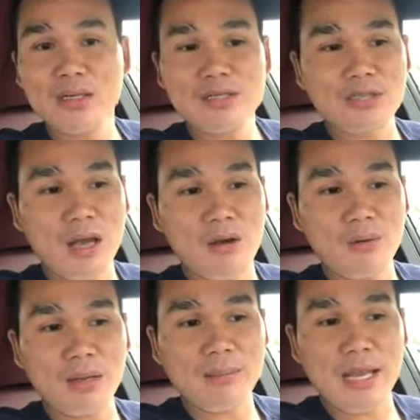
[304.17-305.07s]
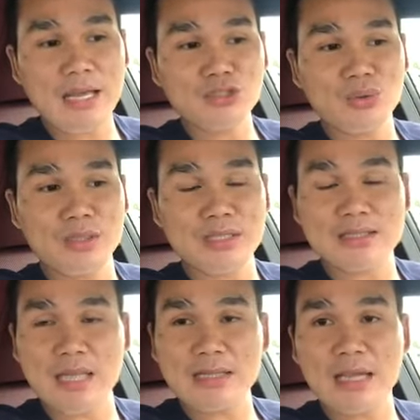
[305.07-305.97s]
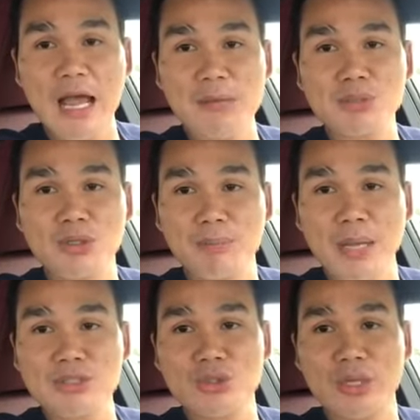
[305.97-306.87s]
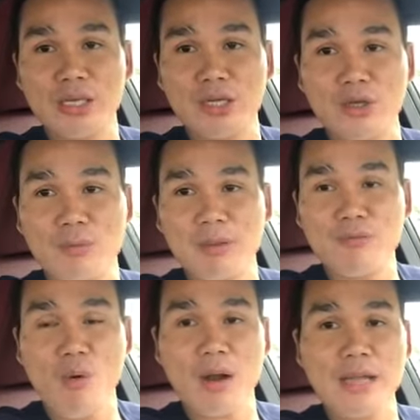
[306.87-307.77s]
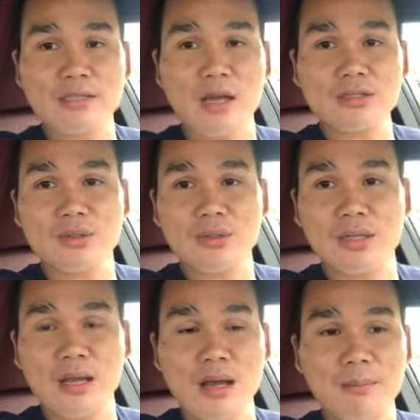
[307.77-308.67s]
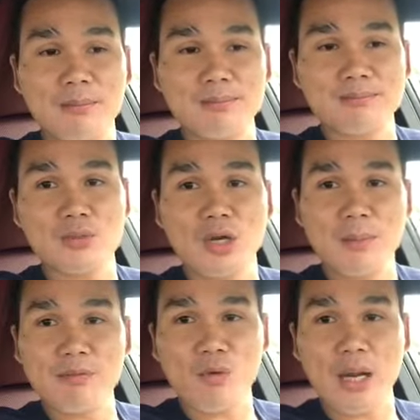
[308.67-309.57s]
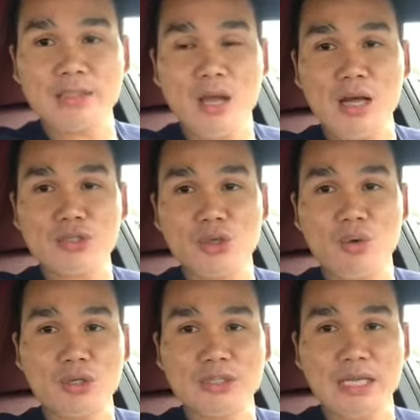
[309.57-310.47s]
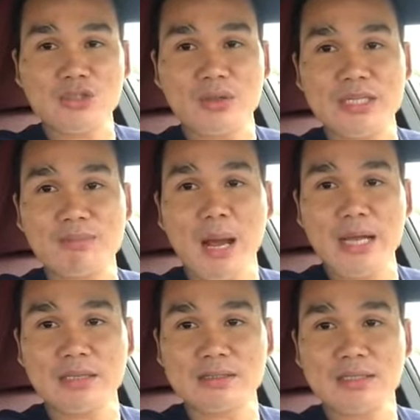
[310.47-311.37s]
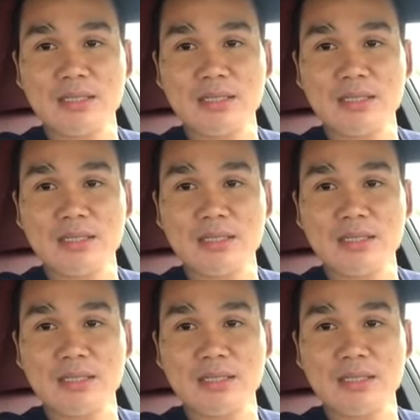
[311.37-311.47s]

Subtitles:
So let me ask you, is that the absolute best you can do before I talk to before I talk to or schedule these buyers?